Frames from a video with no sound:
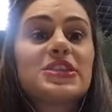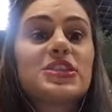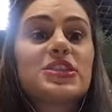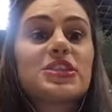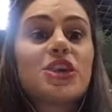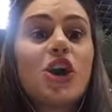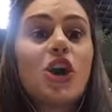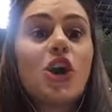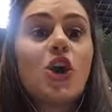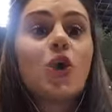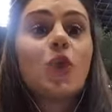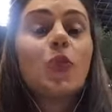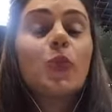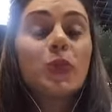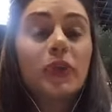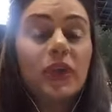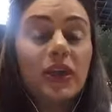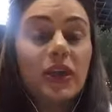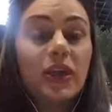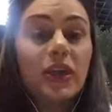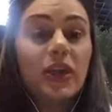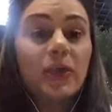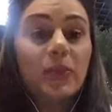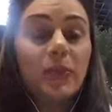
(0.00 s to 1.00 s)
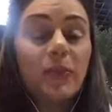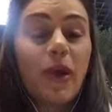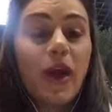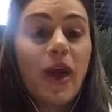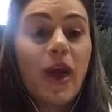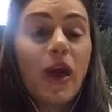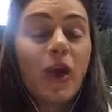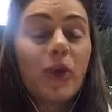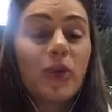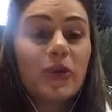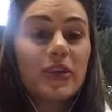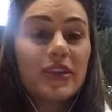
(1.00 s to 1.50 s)
so big
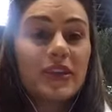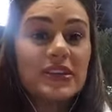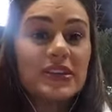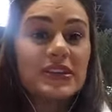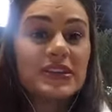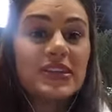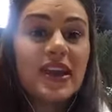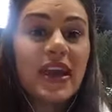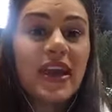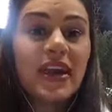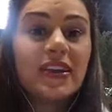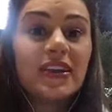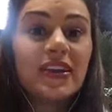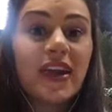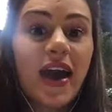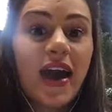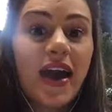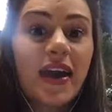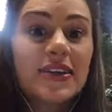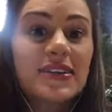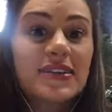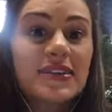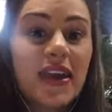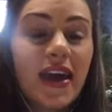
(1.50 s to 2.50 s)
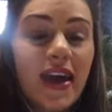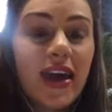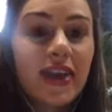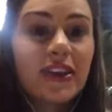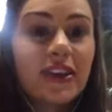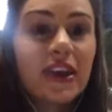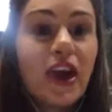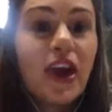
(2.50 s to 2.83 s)
power inside us, and